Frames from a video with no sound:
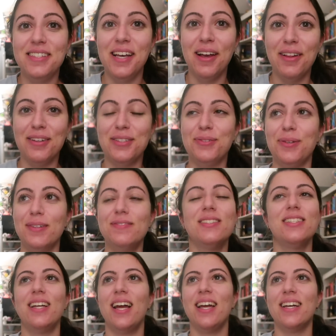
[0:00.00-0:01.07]
Taylor Swift
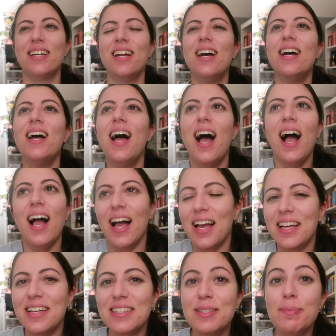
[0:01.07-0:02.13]
today and
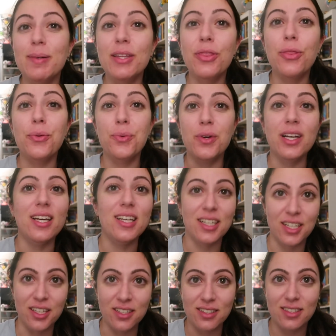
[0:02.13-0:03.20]
I, it's been three
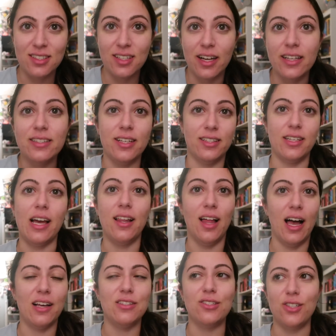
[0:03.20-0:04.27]
years since I
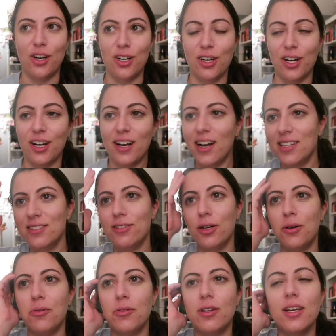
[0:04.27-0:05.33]
last saw her. And
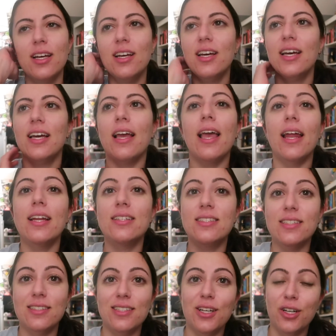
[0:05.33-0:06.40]
so getting
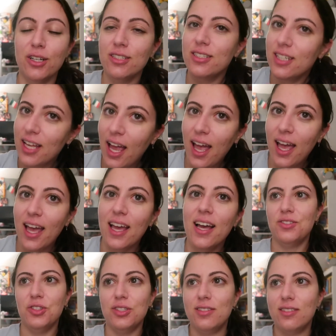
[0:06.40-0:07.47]
to see her today,
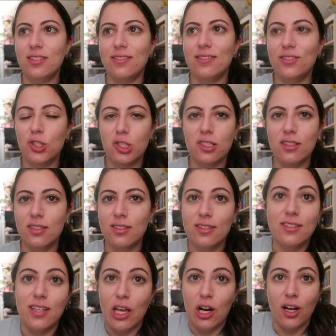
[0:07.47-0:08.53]
just just
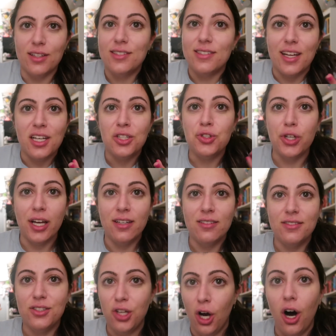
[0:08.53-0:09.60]
sit on stage
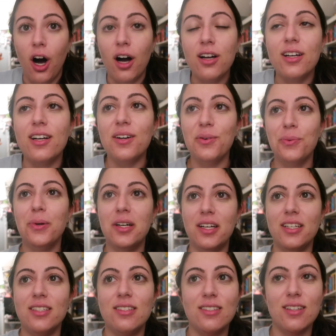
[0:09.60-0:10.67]
and talk
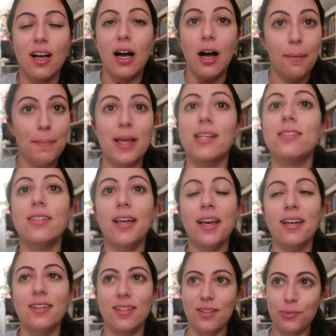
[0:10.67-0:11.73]
was
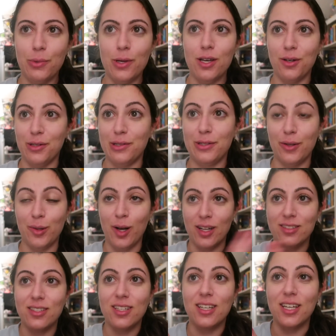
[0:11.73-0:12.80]
amazing. We also
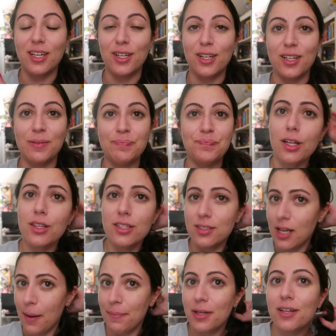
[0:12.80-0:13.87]
got to hear the
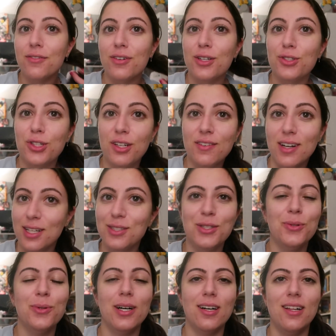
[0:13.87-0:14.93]
10 minute version of All
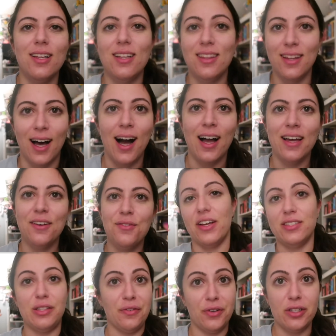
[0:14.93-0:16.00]
Too Well live.
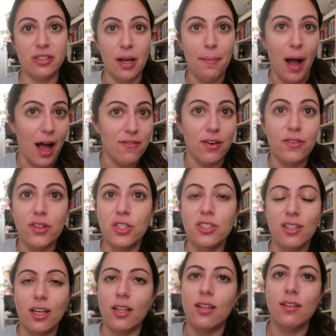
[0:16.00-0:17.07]
That's the first time I've ever
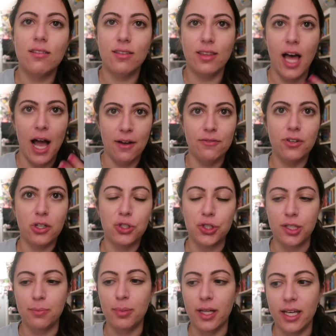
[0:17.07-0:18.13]
seen that
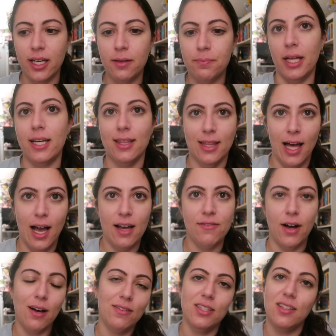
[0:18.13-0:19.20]
version played played live.
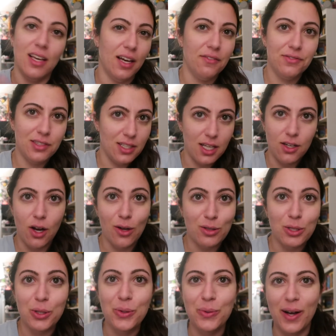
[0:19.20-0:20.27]
Obviously I've seen All
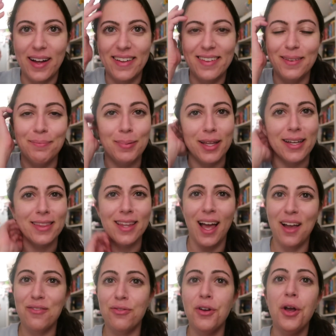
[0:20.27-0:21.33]
Too Well played
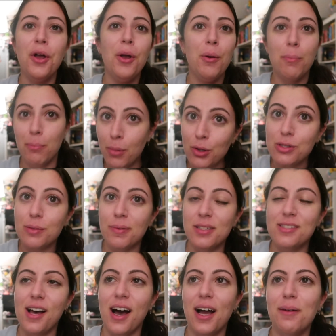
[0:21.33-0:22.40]
live multiple
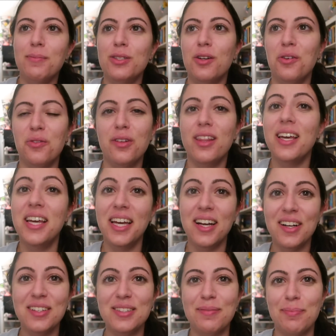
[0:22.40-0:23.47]
times over the
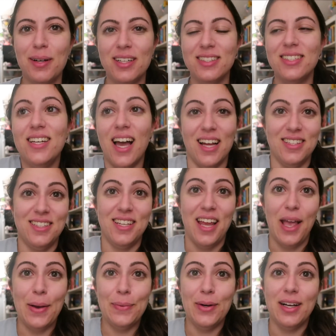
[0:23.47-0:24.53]
years but yeah
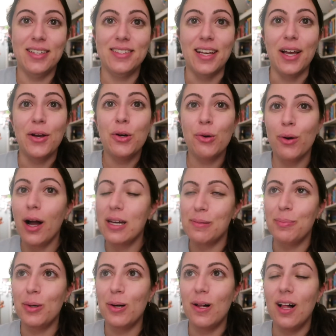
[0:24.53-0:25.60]
today was
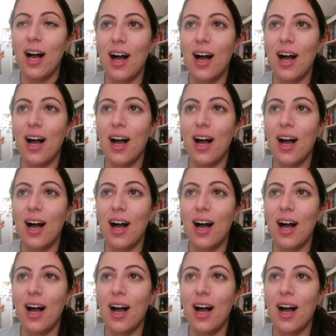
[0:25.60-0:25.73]
incredible.